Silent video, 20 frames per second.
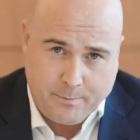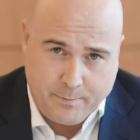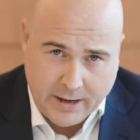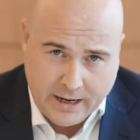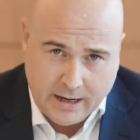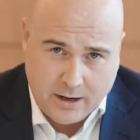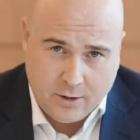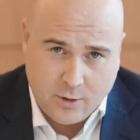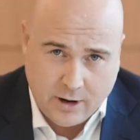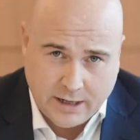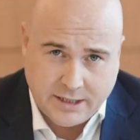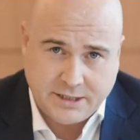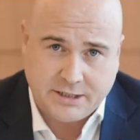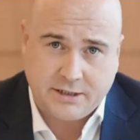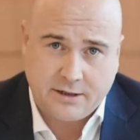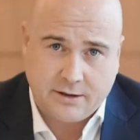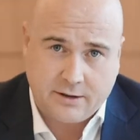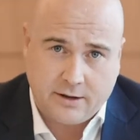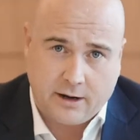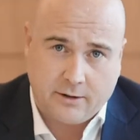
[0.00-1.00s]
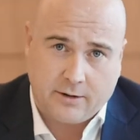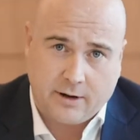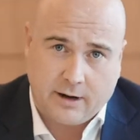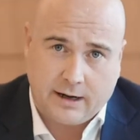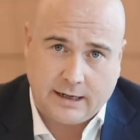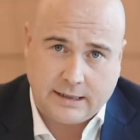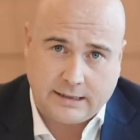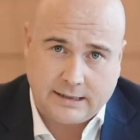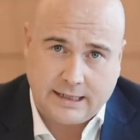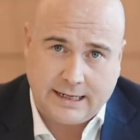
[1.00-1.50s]
Big question though
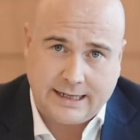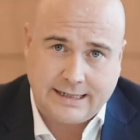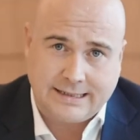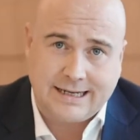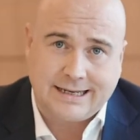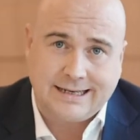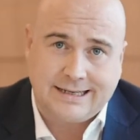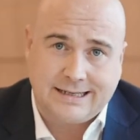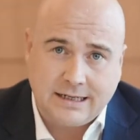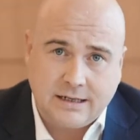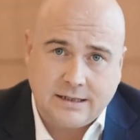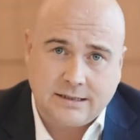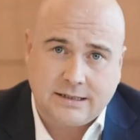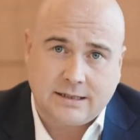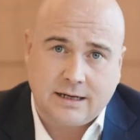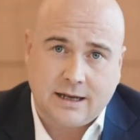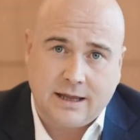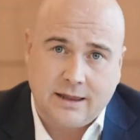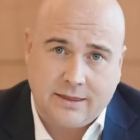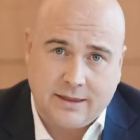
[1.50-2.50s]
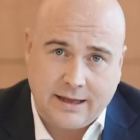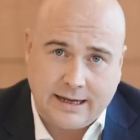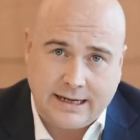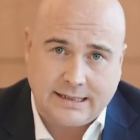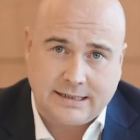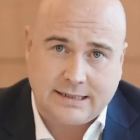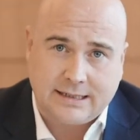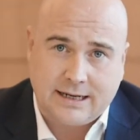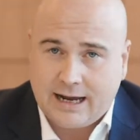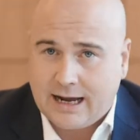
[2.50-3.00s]
guys is does
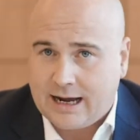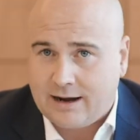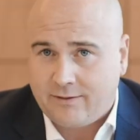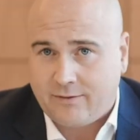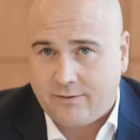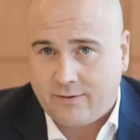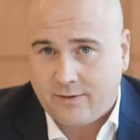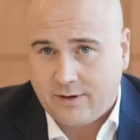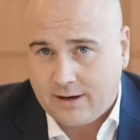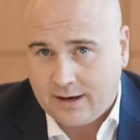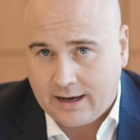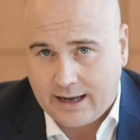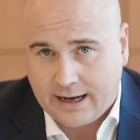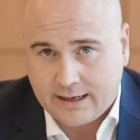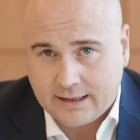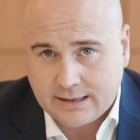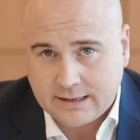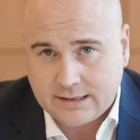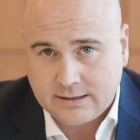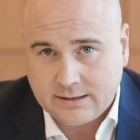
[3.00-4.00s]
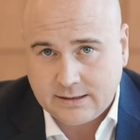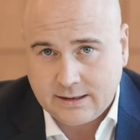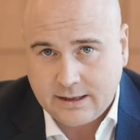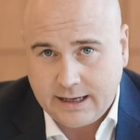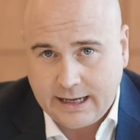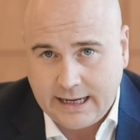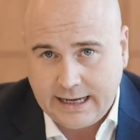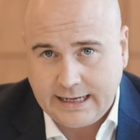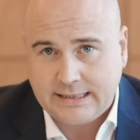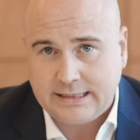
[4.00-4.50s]
this have legs?
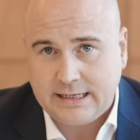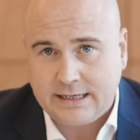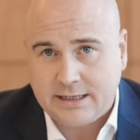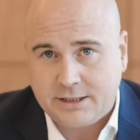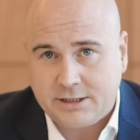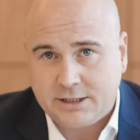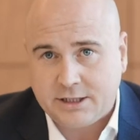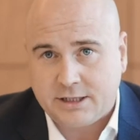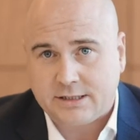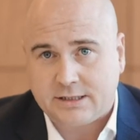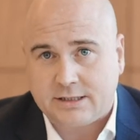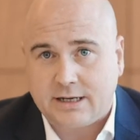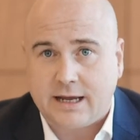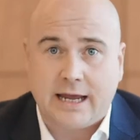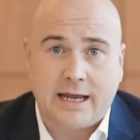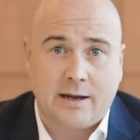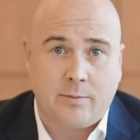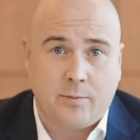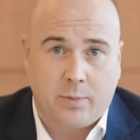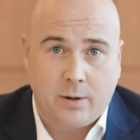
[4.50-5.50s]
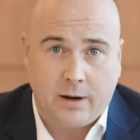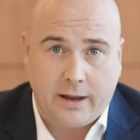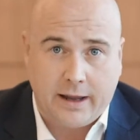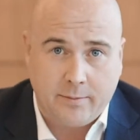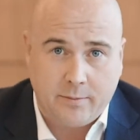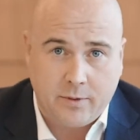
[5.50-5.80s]
Is it just a blip?